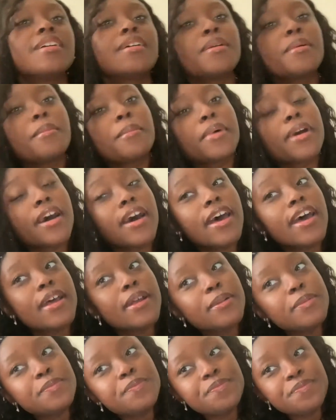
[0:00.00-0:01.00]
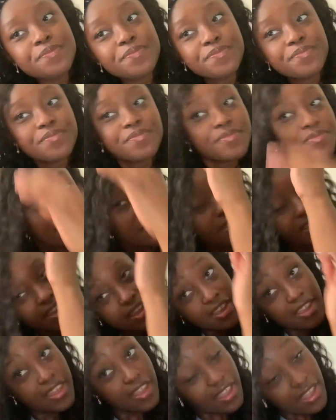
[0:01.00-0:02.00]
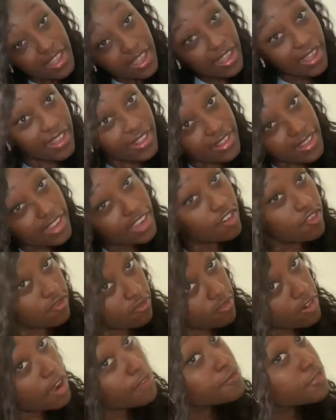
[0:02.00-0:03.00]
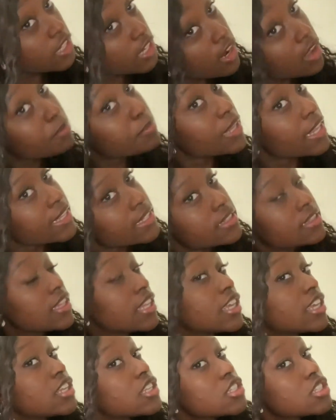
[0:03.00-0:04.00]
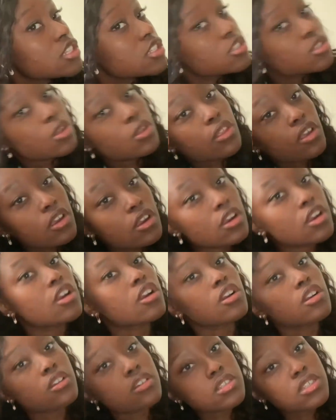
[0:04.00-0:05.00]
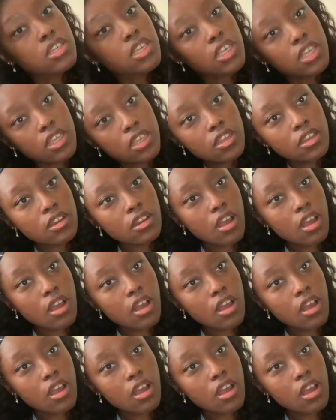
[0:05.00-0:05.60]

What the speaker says: But I like roughed it up like this so the curls can